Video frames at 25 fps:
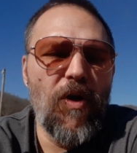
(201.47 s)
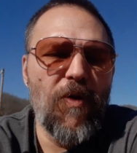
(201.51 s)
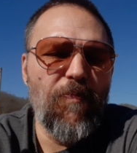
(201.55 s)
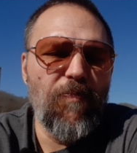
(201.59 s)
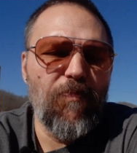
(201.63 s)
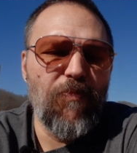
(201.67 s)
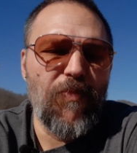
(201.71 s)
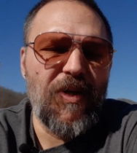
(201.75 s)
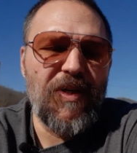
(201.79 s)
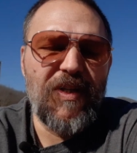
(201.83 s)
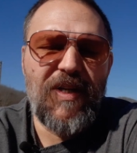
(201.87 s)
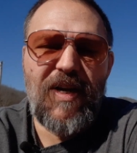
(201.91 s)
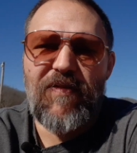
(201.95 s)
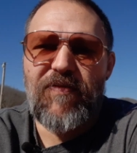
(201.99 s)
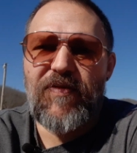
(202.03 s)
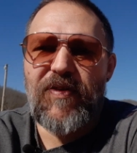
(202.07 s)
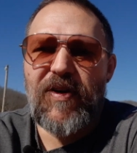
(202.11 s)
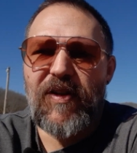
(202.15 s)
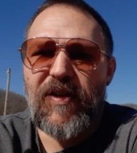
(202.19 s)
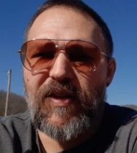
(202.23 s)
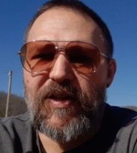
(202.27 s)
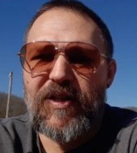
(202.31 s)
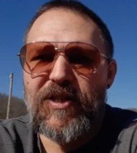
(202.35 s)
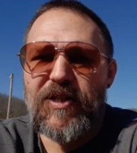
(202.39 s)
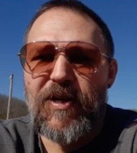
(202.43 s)
but
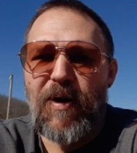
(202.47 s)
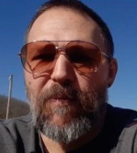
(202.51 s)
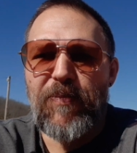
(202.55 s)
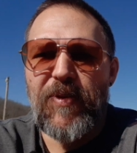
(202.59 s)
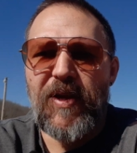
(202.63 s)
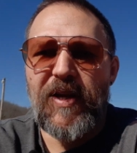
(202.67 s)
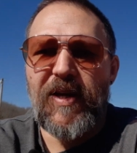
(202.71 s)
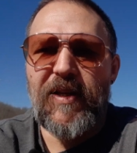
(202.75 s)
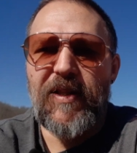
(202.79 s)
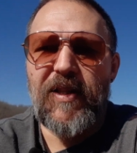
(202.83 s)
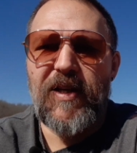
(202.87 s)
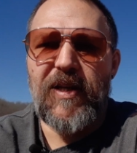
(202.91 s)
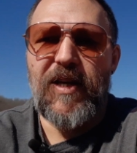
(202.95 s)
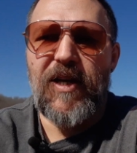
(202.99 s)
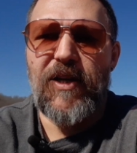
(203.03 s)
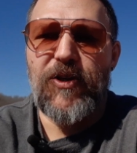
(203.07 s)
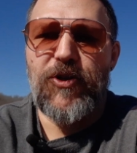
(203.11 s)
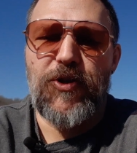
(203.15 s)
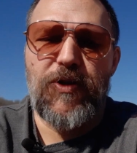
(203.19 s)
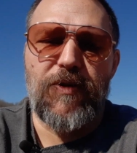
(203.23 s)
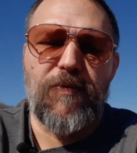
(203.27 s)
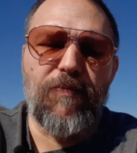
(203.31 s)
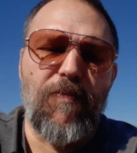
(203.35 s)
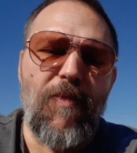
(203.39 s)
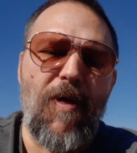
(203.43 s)
definitely something in the
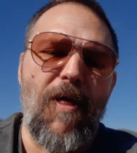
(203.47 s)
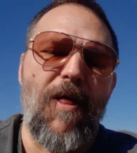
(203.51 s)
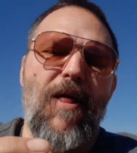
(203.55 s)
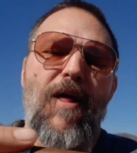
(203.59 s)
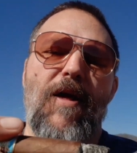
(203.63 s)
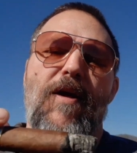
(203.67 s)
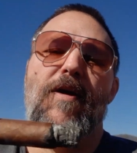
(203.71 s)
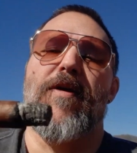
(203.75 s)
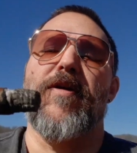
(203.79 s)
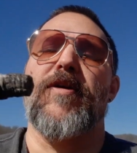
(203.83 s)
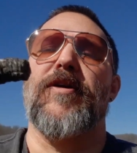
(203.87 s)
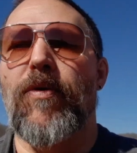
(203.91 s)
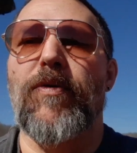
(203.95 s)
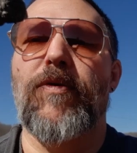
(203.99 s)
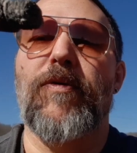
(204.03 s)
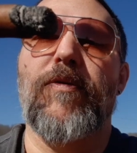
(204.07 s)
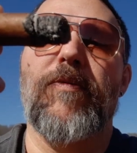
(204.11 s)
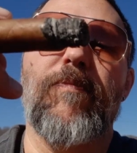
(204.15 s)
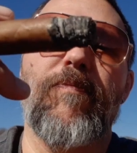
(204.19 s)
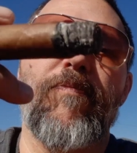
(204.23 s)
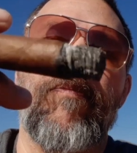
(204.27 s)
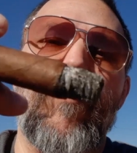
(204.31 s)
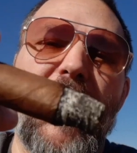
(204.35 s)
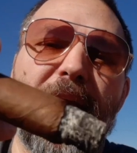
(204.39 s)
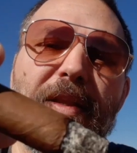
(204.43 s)
kitchen.
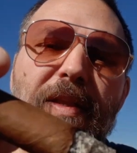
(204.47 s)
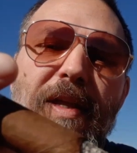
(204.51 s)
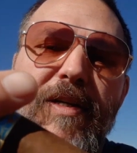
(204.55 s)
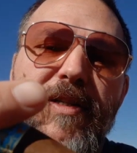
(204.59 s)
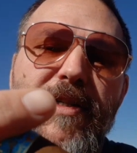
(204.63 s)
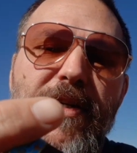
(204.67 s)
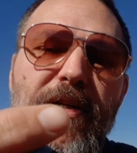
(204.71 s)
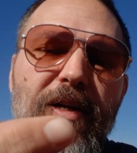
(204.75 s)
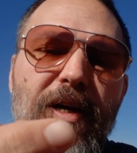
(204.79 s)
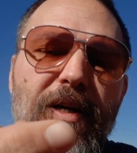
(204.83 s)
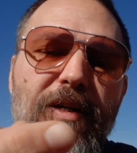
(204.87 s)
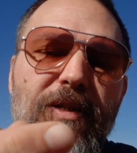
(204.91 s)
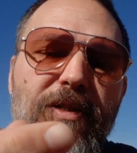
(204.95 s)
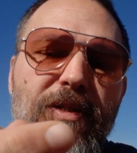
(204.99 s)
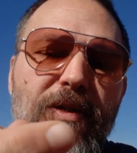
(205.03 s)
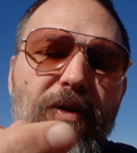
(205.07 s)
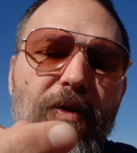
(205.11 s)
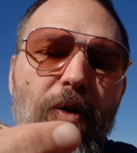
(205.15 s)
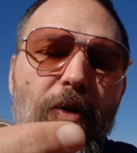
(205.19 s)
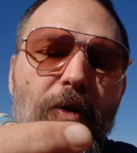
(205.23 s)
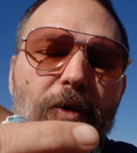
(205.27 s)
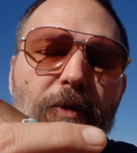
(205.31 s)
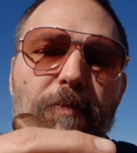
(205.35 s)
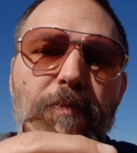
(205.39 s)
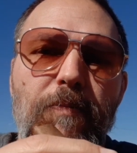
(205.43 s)
Man, that's a nice cigar.